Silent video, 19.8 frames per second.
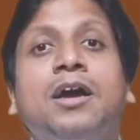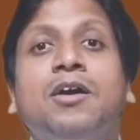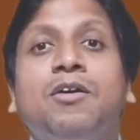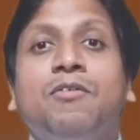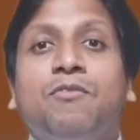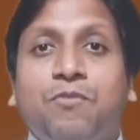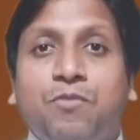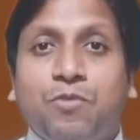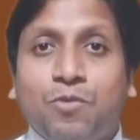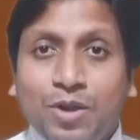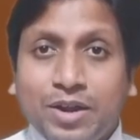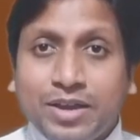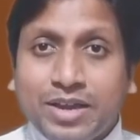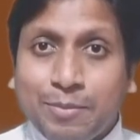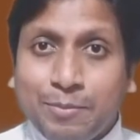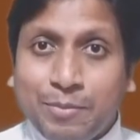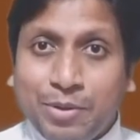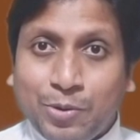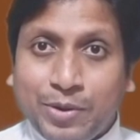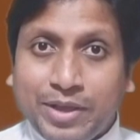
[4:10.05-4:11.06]
Full
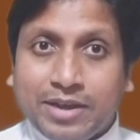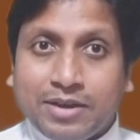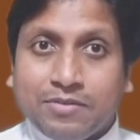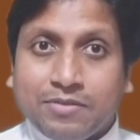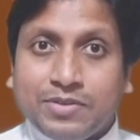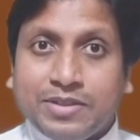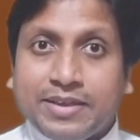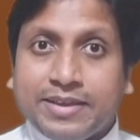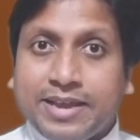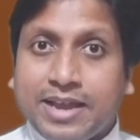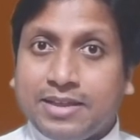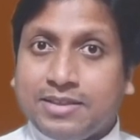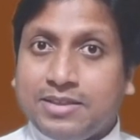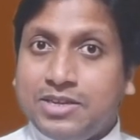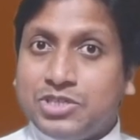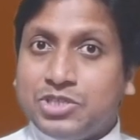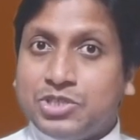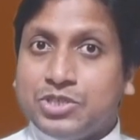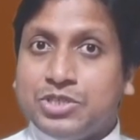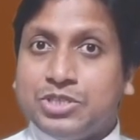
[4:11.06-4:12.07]
communion with the
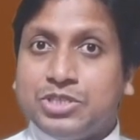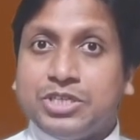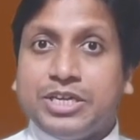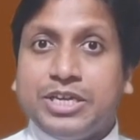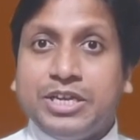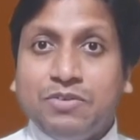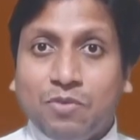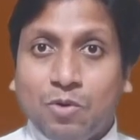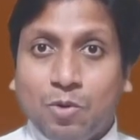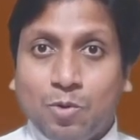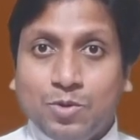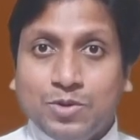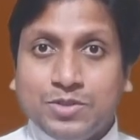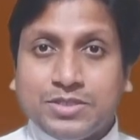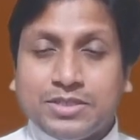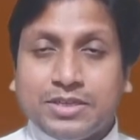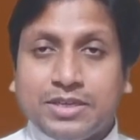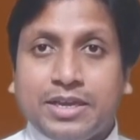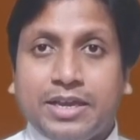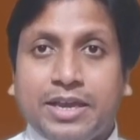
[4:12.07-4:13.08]
Catholic Church involves
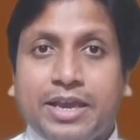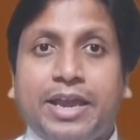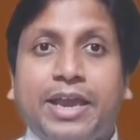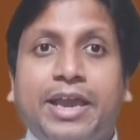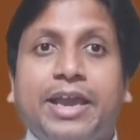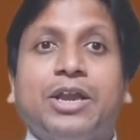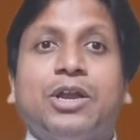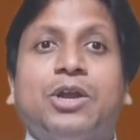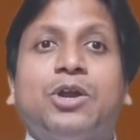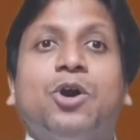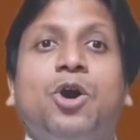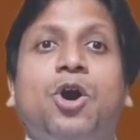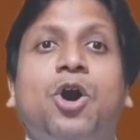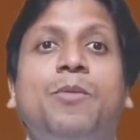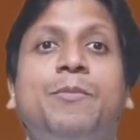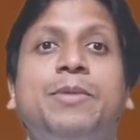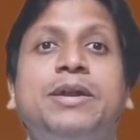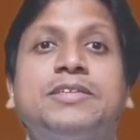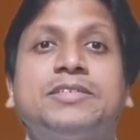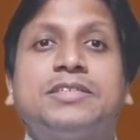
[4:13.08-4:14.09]
a
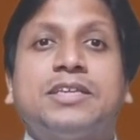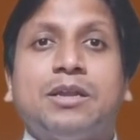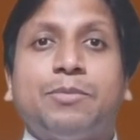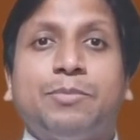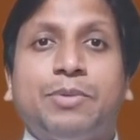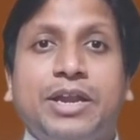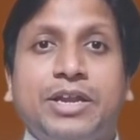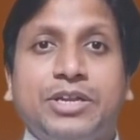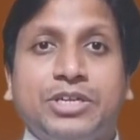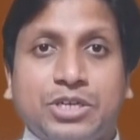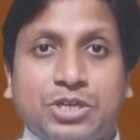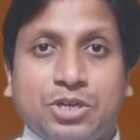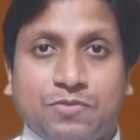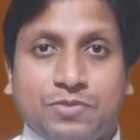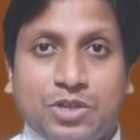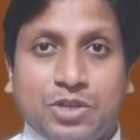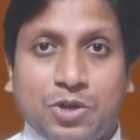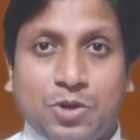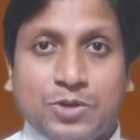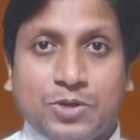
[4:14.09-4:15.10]
common celebration of
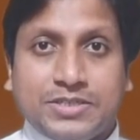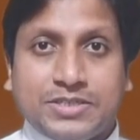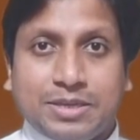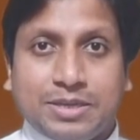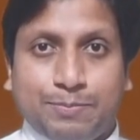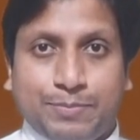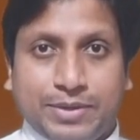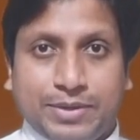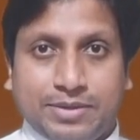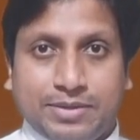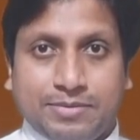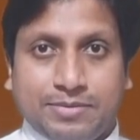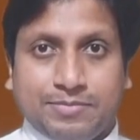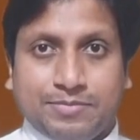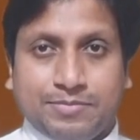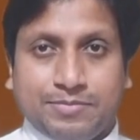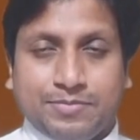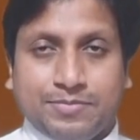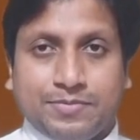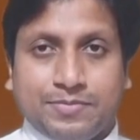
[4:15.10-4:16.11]
the Lord's Supper.
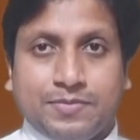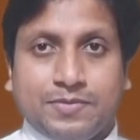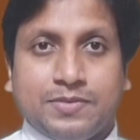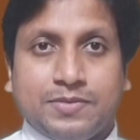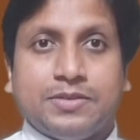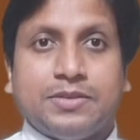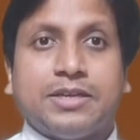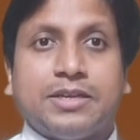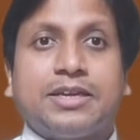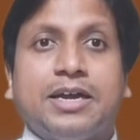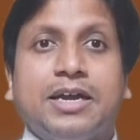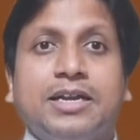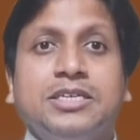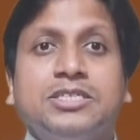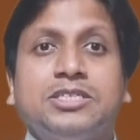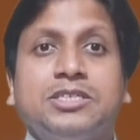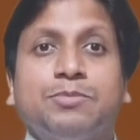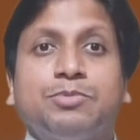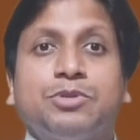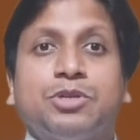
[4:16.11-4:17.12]
The
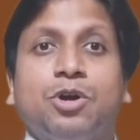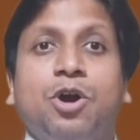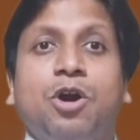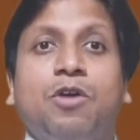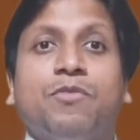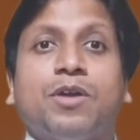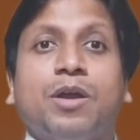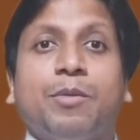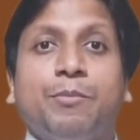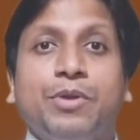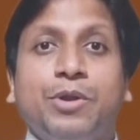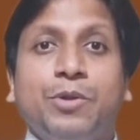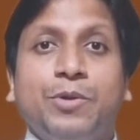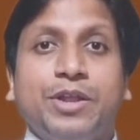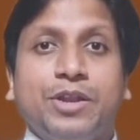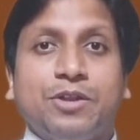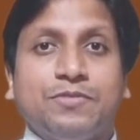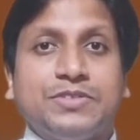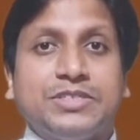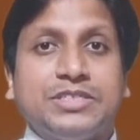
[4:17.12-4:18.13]
concept of communion
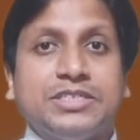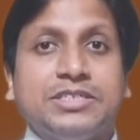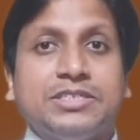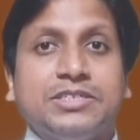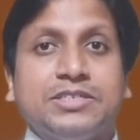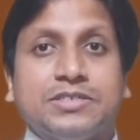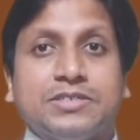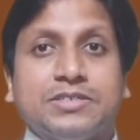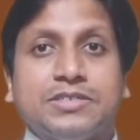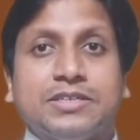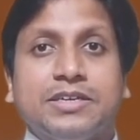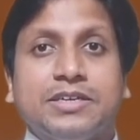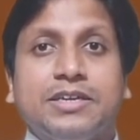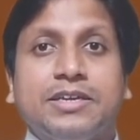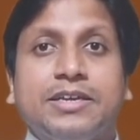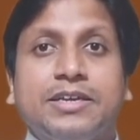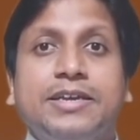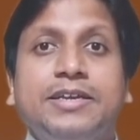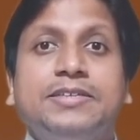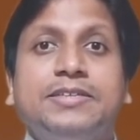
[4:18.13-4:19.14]
of churches
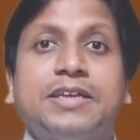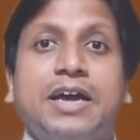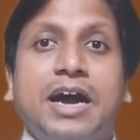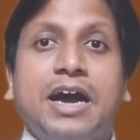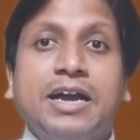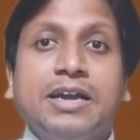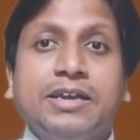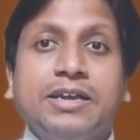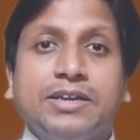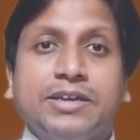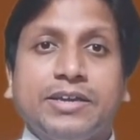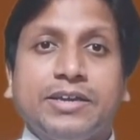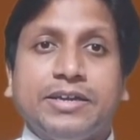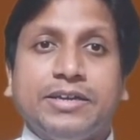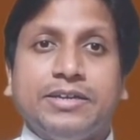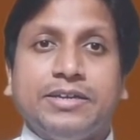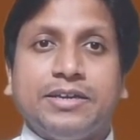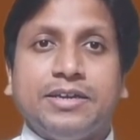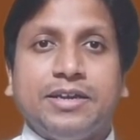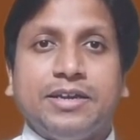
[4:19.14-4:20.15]
is
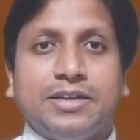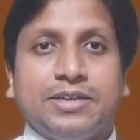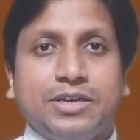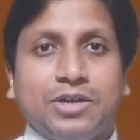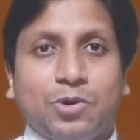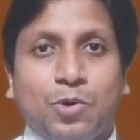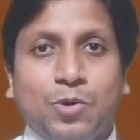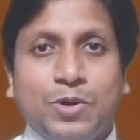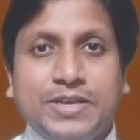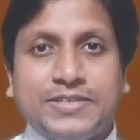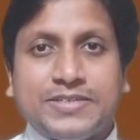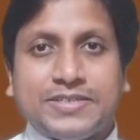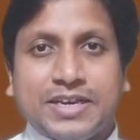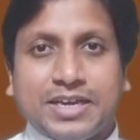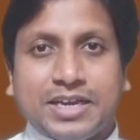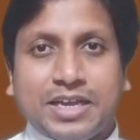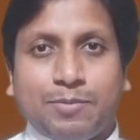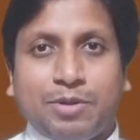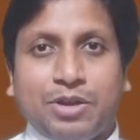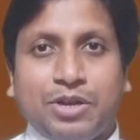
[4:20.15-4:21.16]
anchored in the Holy
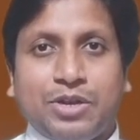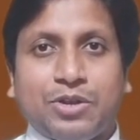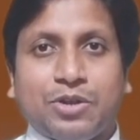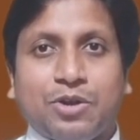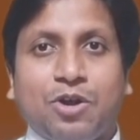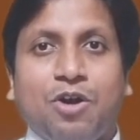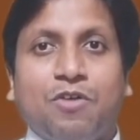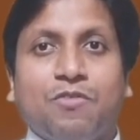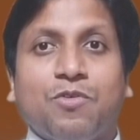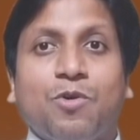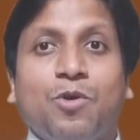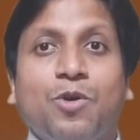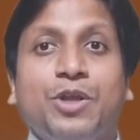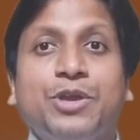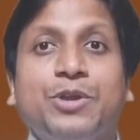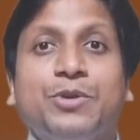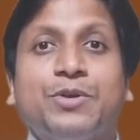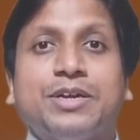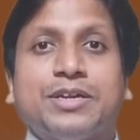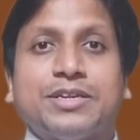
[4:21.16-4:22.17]
Sacrament of Holy
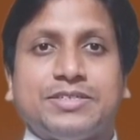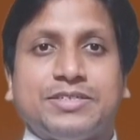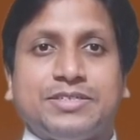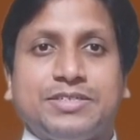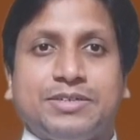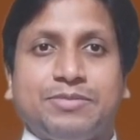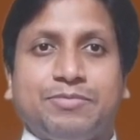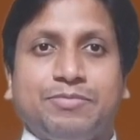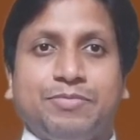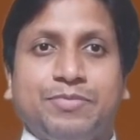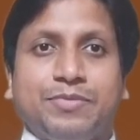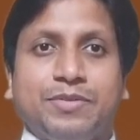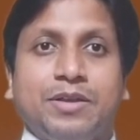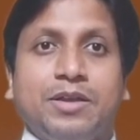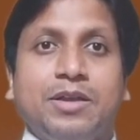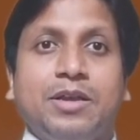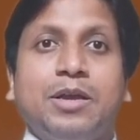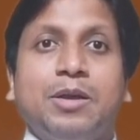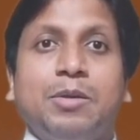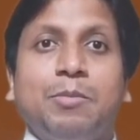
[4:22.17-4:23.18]
Eucharist.
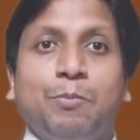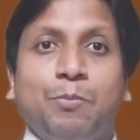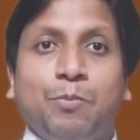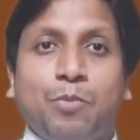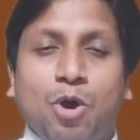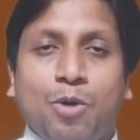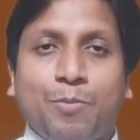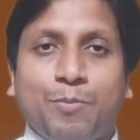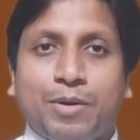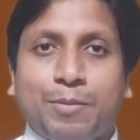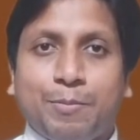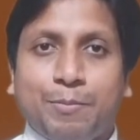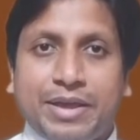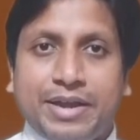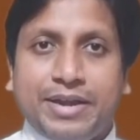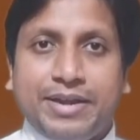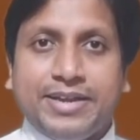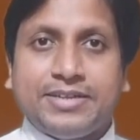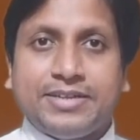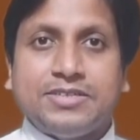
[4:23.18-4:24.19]
Pope
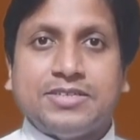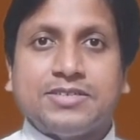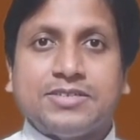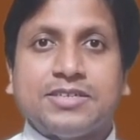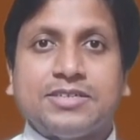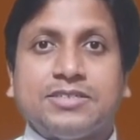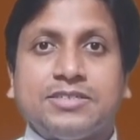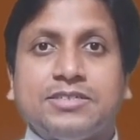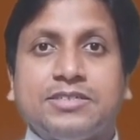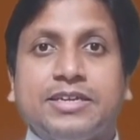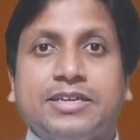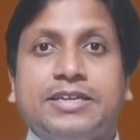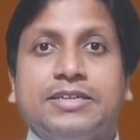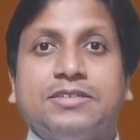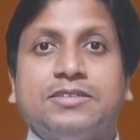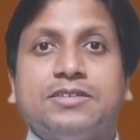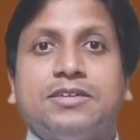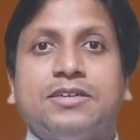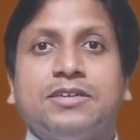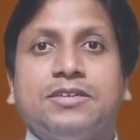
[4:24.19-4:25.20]
Benedict
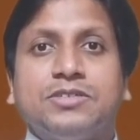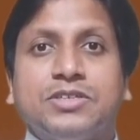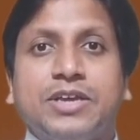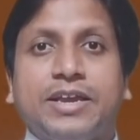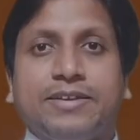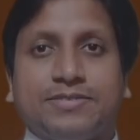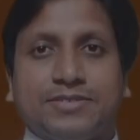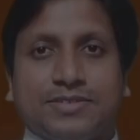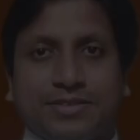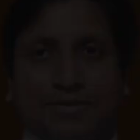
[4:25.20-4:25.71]
XVI says,